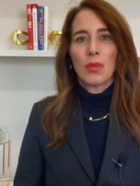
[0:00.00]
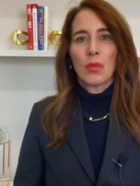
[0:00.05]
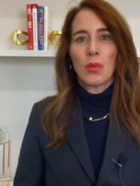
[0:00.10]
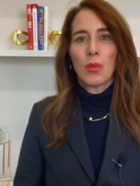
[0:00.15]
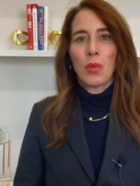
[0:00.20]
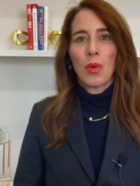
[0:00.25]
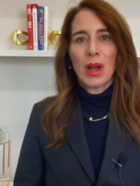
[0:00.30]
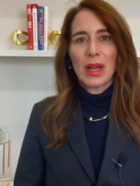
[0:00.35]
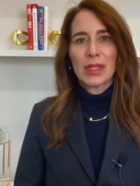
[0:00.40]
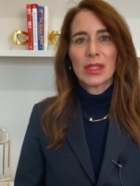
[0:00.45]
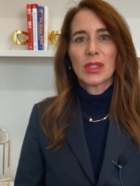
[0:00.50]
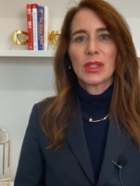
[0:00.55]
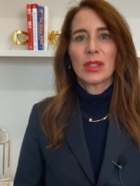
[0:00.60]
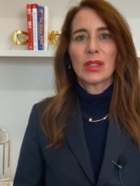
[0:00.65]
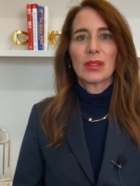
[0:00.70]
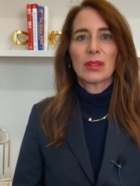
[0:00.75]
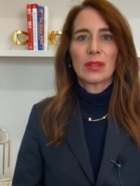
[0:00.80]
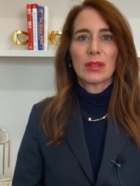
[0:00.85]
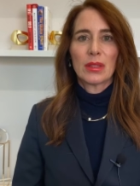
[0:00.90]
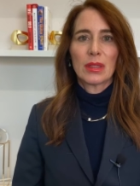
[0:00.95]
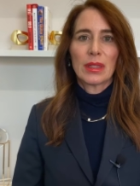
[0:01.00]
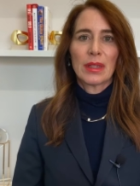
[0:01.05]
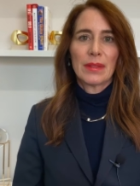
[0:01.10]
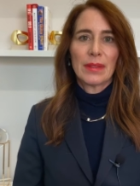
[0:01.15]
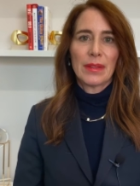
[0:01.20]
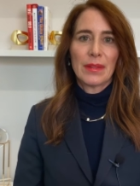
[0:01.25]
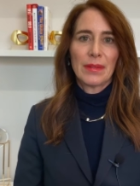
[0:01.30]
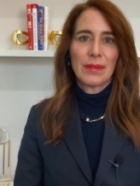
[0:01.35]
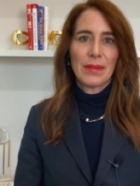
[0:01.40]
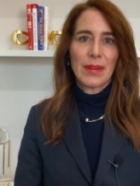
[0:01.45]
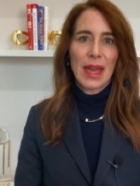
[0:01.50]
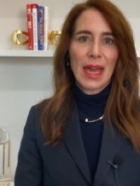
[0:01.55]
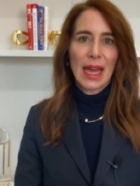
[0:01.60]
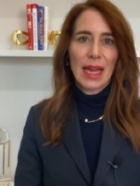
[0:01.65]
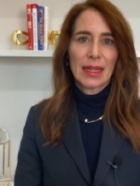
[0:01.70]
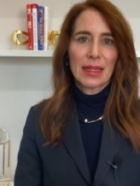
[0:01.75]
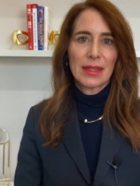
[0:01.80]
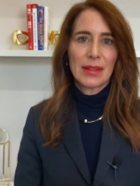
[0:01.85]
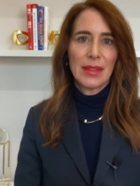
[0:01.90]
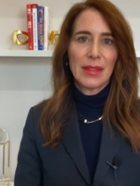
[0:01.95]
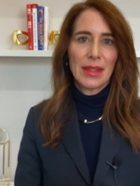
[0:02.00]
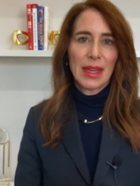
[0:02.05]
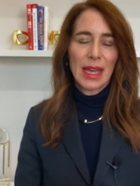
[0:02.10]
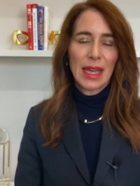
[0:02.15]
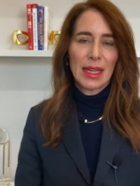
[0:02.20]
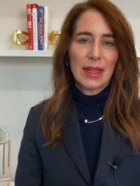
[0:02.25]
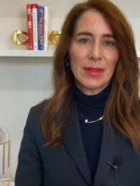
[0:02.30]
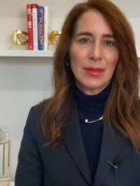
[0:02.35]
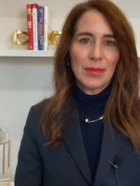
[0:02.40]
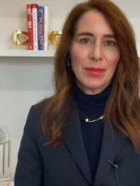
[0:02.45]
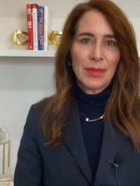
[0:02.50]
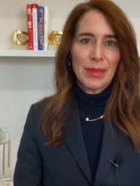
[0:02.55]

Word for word: want you to look at the fact that